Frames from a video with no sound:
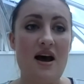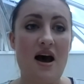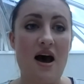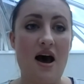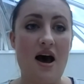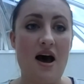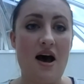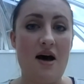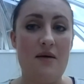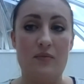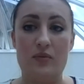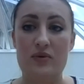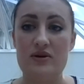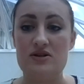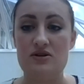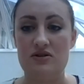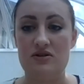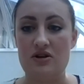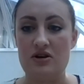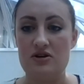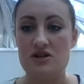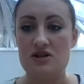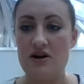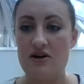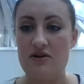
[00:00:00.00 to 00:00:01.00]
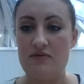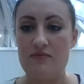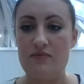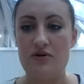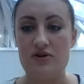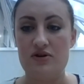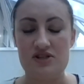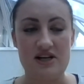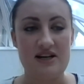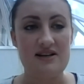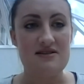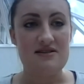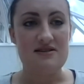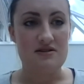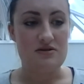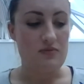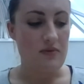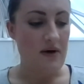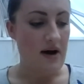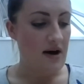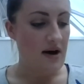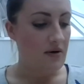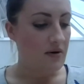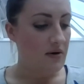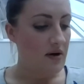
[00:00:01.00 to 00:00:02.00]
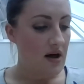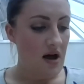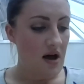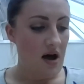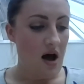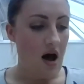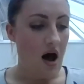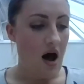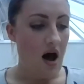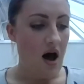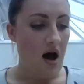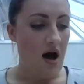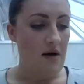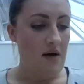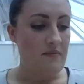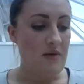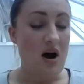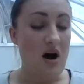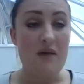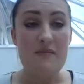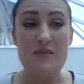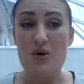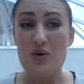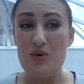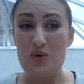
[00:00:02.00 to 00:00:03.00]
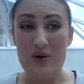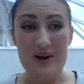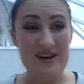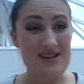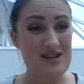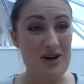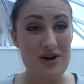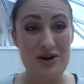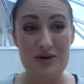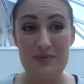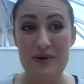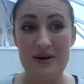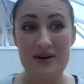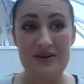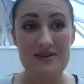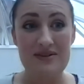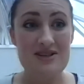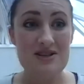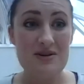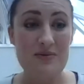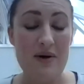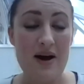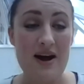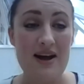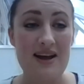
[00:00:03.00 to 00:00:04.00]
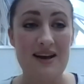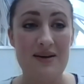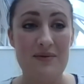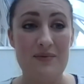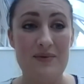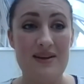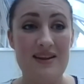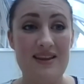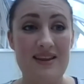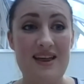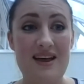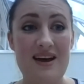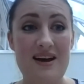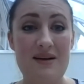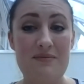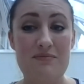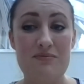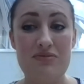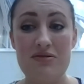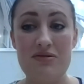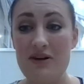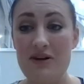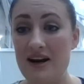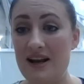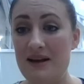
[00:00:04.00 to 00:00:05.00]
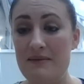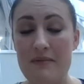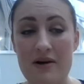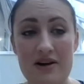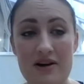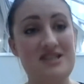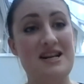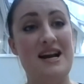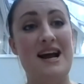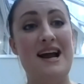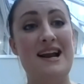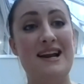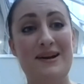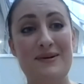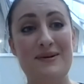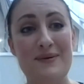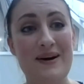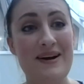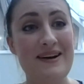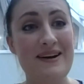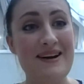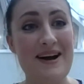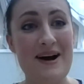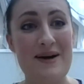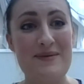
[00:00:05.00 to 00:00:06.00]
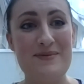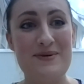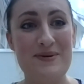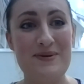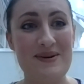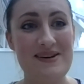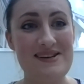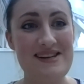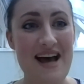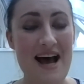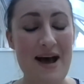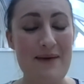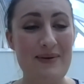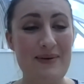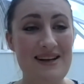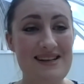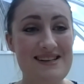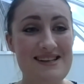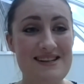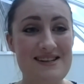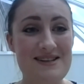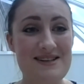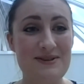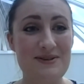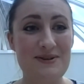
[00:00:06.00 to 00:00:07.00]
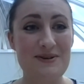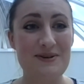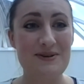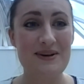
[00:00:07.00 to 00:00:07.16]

we do those kind of projects as well. I'm always open to working with pretty much anyone. I'm always happy to talk.